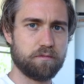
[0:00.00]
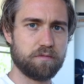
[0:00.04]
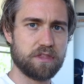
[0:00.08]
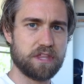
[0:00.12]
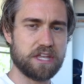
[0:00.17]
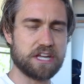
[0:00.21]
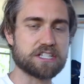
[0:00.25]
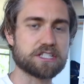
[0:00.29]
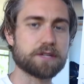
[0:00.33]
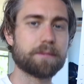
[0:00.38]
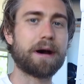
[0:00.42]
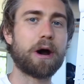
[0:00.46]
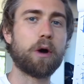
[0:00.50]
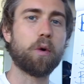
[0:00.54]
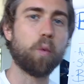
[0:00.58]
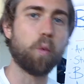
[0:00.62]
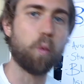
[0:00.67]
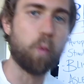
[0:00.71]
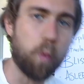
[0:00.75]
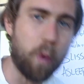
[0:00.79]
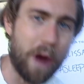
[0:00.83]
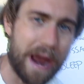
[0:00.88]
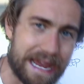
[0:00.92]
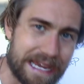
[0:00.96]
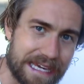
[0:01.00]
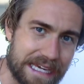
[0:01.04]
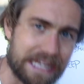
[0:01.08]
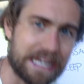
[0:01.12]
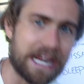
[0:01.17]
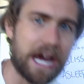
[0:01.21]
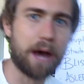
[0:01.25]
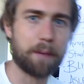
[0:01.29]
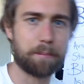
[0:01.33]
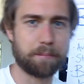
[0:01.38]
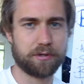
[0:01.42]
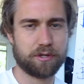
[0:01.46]
It is about waking
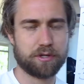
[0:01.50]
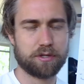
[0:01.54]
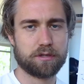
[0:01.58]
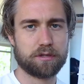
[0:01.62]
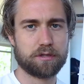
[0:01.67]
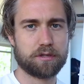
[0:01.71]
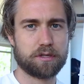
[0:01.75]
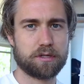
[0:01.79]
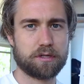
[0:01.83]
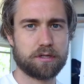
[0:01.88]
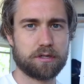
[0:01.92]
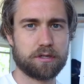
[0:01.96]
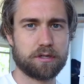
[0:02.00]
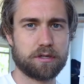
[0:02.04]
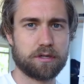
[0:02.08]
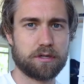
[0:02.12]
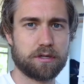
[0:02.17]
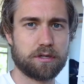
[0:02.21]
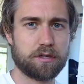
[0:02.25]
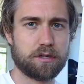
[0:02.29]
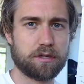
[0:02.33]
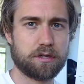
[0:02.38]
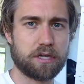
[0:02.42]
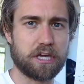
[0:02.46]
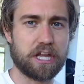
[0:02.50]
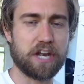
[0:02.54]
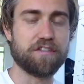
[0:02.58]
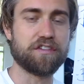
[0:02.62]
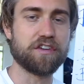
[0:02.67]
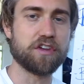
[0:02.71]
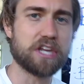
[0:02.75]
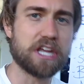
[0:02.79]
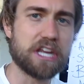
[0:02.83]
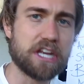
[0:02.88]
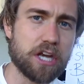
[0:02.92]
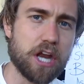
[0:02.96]
up. And if
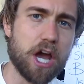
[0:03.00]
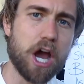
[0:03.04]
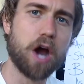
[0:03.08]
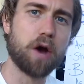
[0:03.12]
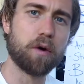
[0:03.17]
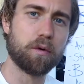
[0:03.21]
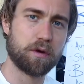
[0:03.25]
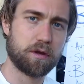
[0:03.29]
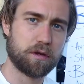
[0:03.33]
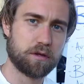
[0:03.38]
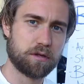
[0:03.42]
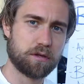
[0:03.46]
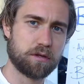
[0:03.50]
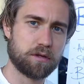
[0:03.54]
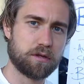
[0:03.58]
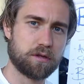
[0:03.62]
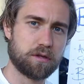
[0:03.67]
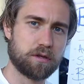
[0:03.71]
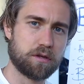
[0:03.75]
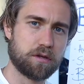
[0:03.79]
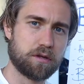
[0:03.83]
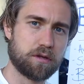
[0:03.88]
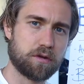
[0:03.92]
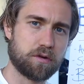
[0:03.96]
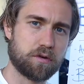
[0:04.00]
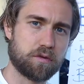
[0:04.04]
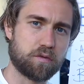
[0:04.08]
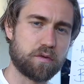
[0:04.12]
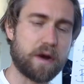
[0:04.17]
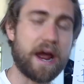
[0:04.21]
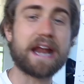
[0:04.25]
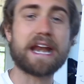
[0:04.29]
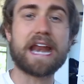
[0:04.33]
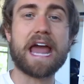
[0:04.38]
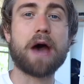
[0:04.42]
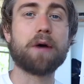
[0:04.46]
you didn't know,
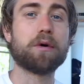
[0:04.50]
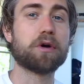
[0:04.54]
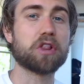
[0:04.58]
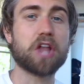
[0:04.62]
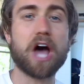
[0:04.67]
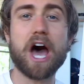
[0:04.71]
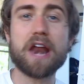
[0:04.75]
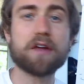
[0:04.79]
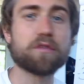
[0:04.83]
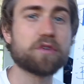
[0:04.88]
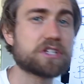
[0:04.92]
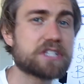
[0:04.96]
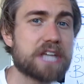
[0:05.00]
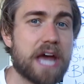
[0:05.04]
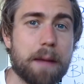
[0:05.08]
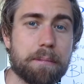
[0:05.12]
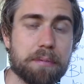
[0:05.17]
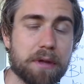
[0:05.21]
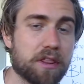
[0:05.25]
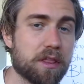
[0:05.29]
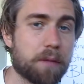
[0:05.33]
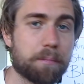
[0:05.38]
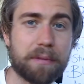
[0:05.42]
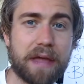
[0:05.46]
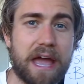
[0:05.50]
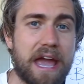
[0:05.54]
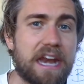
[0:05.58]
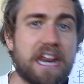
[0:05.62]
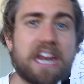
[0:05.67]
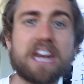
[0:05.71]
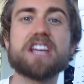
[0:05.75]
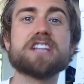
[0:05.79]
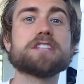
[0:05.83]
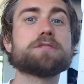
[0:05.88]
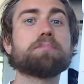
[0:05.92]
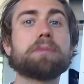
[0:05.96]
right now, a lot of what's happening on the
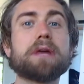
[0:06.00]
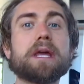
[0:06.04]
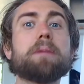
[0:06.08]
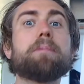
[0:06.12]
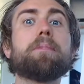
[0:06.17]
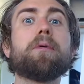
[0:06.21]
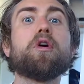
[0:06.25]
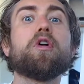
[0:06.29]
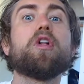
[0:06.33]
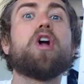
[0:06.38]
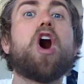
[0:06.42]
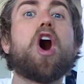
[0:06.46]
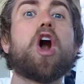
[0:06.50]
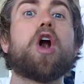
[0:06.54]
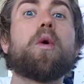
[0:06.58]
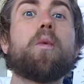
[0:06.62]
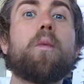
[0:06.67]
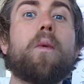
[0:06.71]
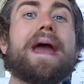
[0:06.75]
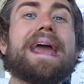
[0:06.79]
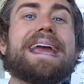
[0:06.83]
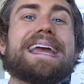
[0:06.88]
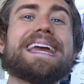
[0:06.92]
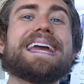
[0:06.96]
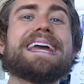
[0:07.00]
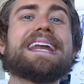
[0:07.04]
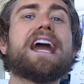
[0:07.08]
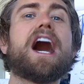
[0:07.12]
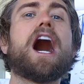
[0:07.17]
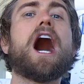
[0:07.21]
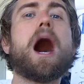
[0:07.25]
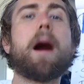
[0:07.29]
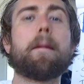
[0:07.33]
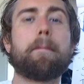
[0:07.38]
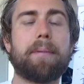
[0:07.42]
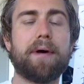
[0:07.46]
planet is people are waking
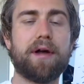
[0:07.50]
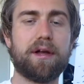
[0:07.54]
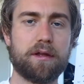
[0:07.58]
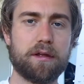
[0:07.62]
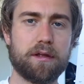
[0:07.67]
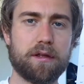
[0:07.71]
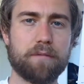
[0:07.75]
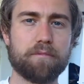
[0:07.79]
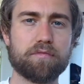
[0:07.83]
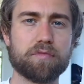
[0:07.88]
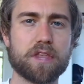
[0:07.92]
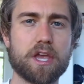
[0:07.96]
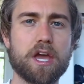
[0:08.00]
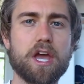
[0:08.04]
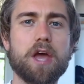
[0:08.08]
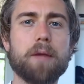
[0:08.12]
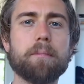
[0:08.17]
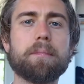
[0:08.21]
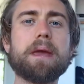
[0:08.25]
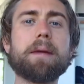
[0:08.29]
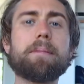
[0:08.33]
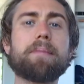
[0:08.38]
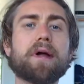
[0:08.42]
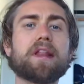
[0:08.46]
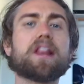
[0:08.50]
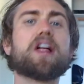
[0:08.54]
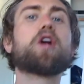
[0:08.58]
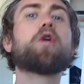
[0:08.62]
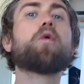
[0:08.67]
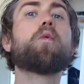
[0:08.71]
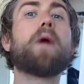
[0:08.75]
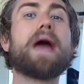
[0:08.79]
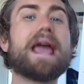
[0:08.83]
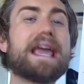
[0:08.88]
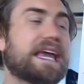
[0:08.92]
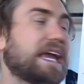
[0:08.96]
up. People are
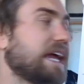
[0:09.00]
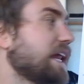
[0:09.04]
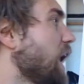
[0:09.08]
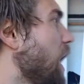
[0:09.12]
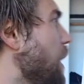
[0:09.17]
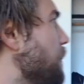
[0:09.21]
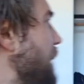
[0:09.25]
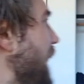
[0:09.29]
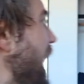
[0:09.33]
waking up